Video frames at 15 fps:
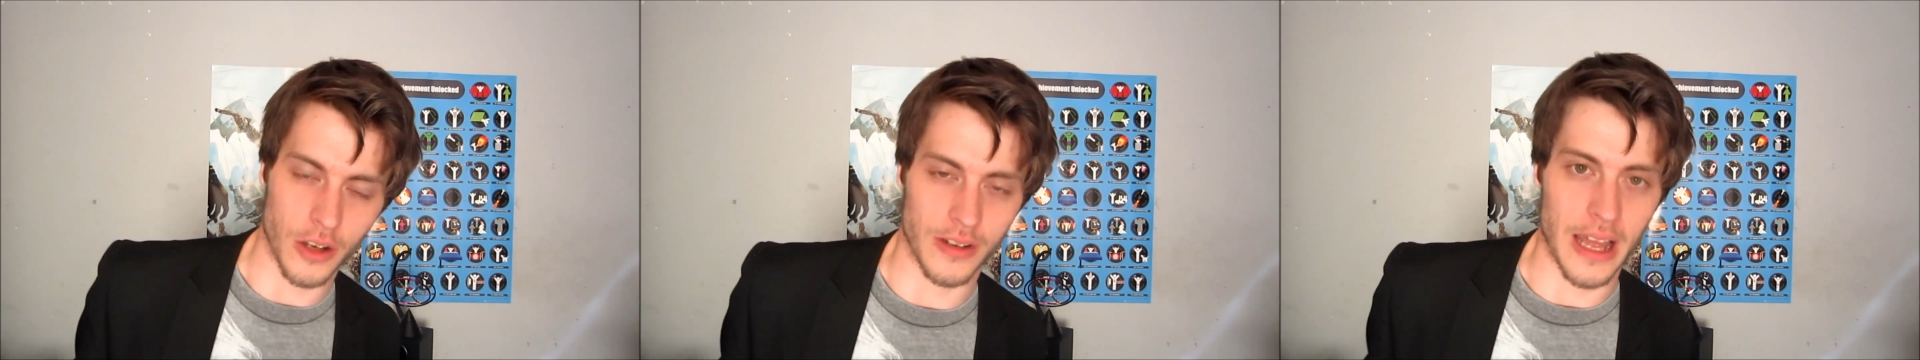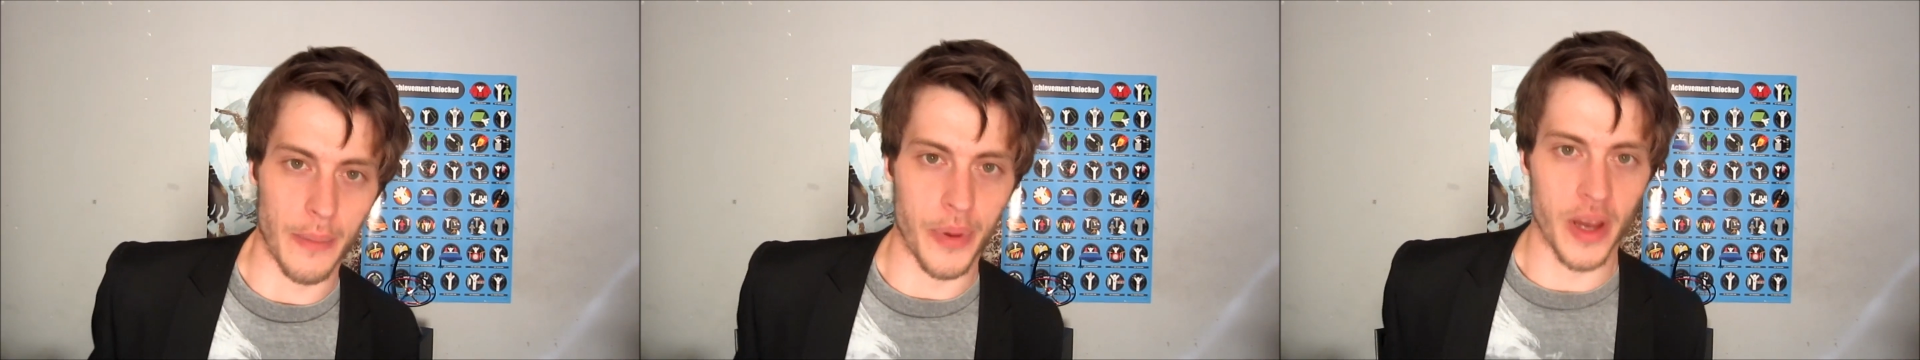
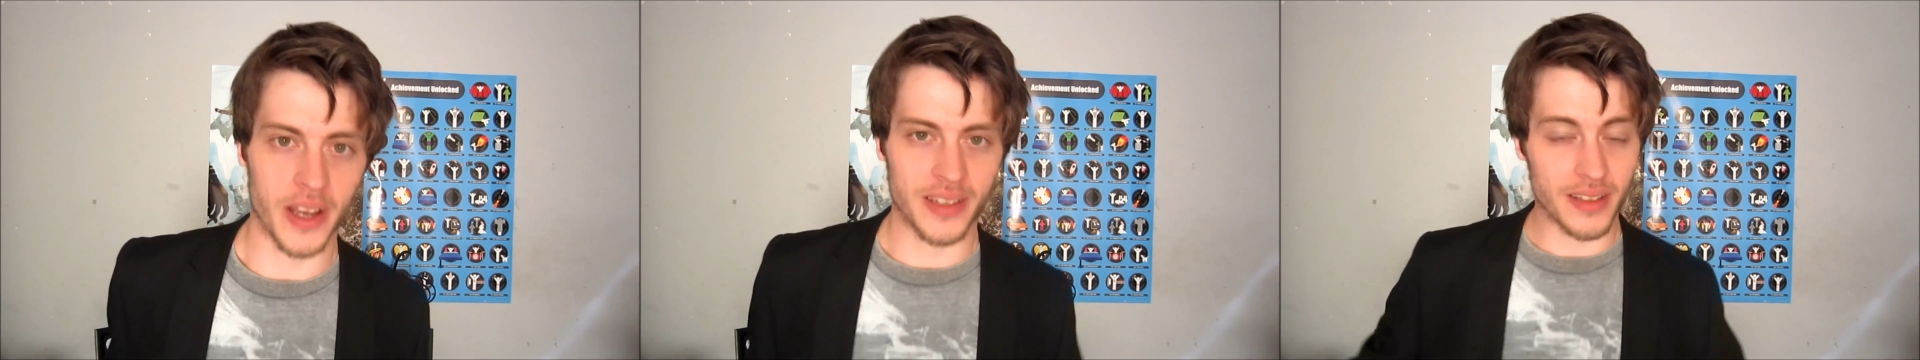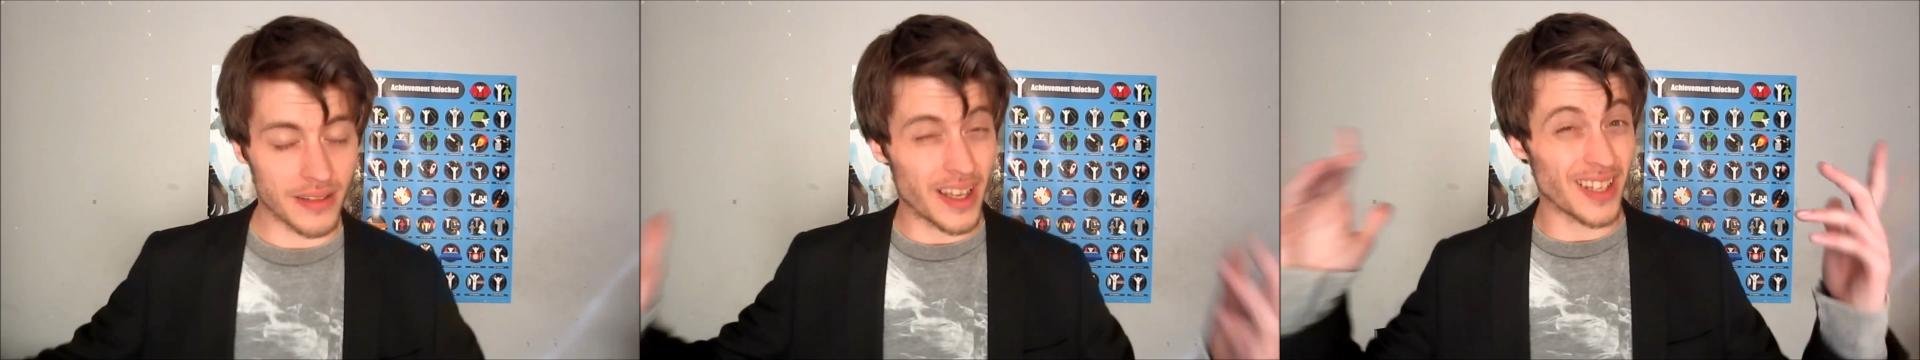on that
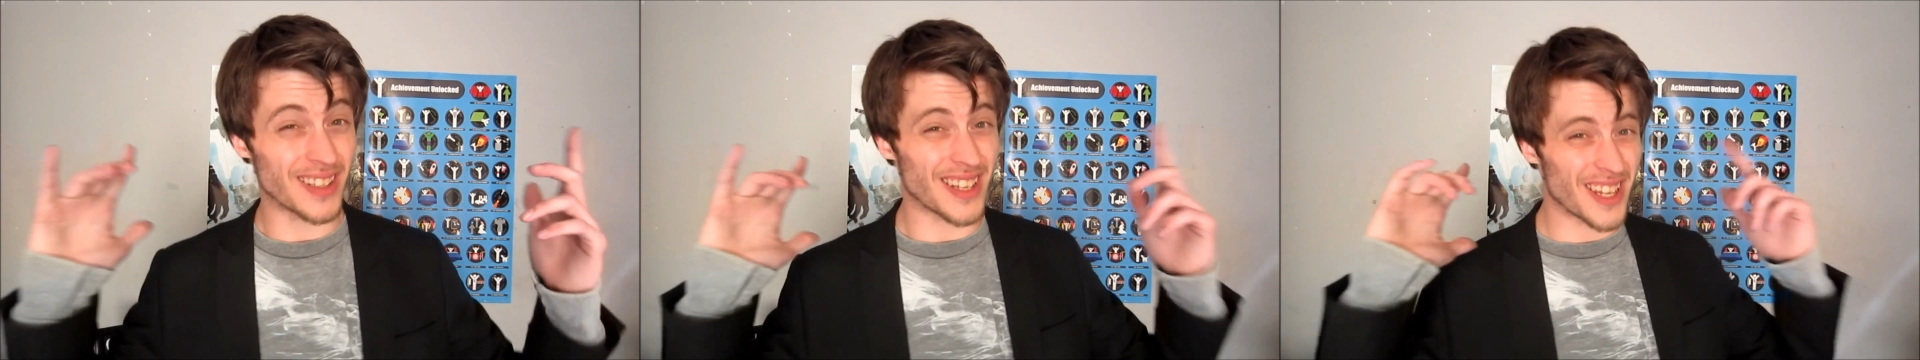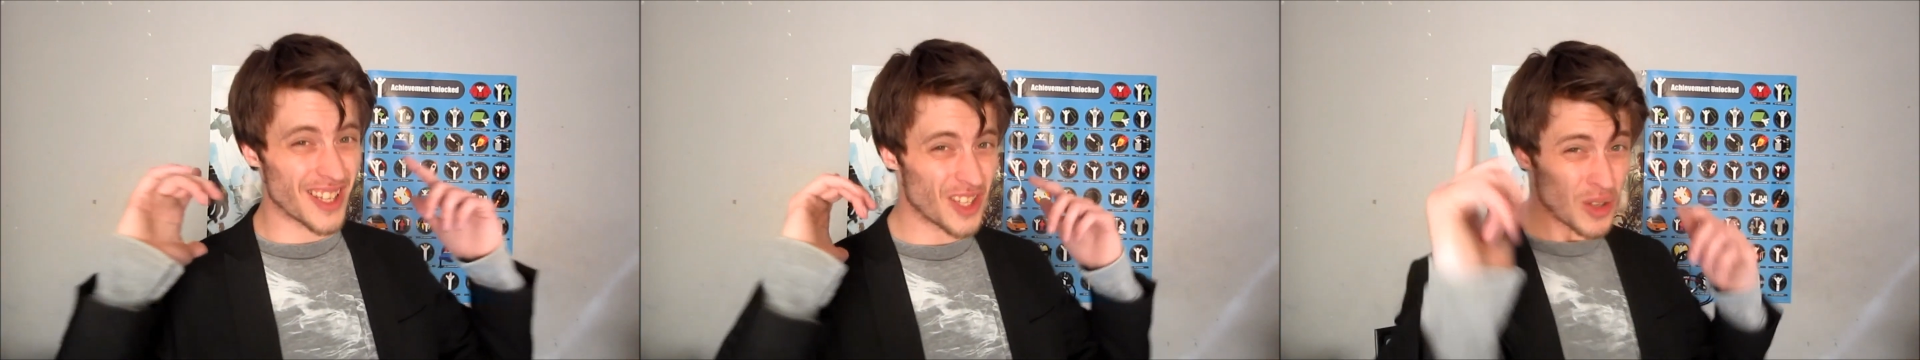person,
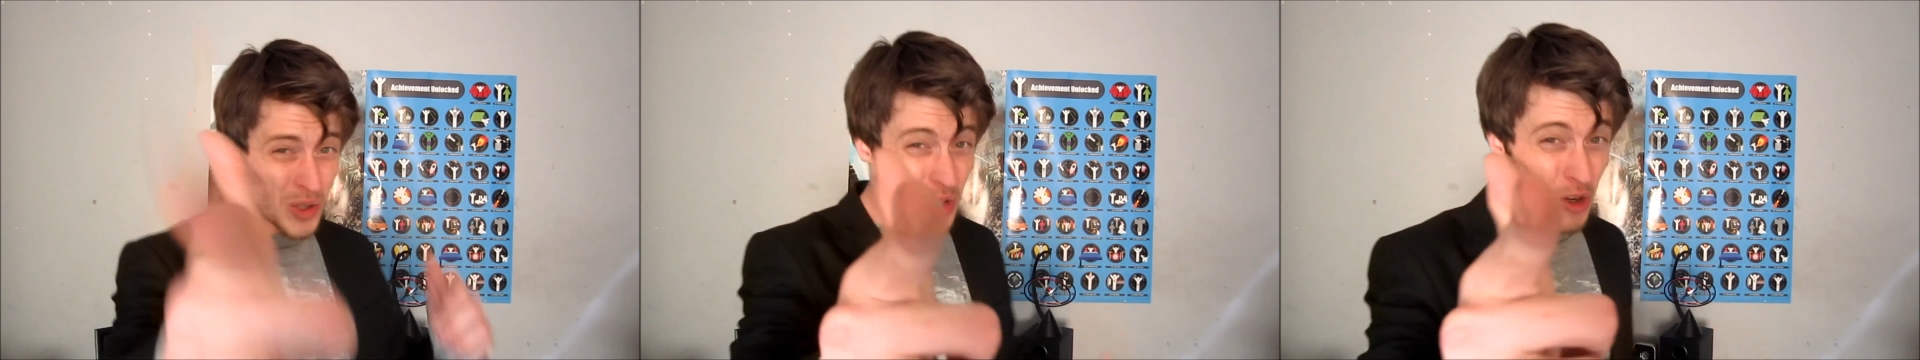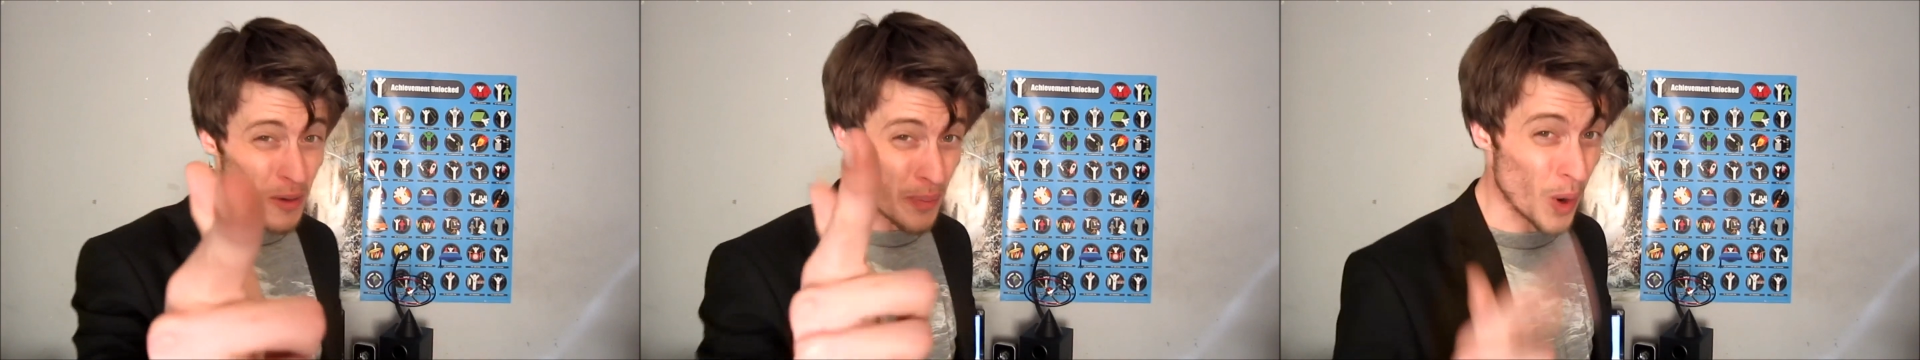then you
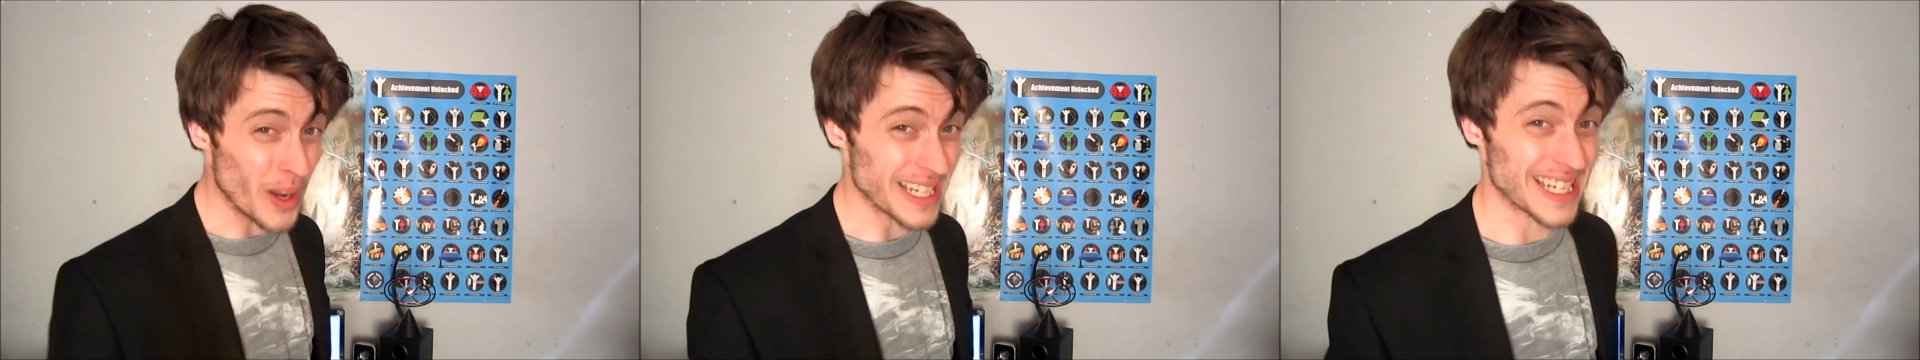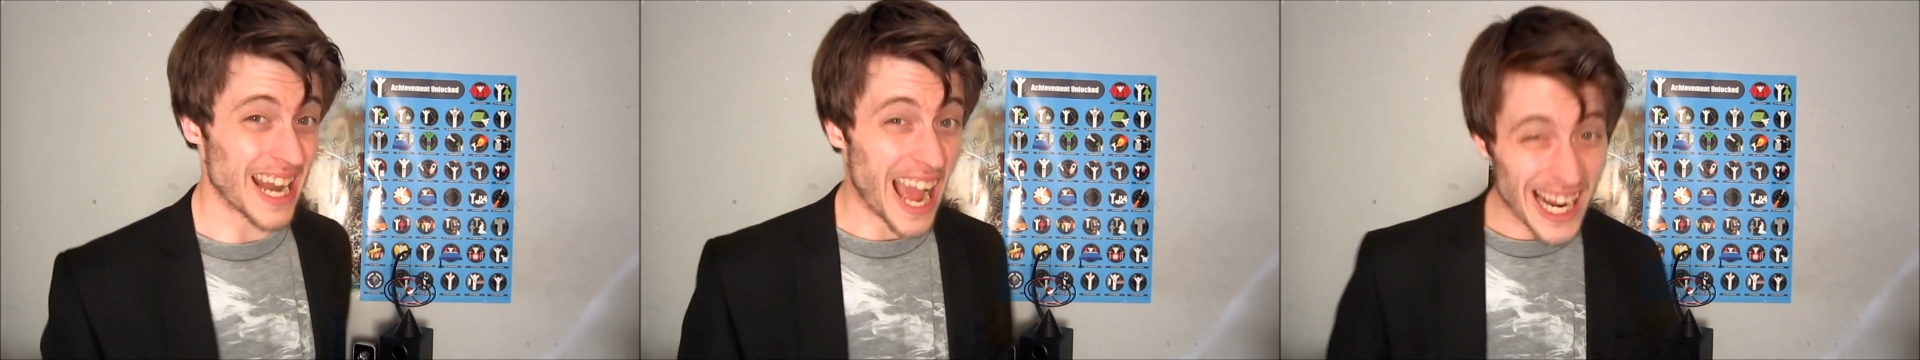score a point.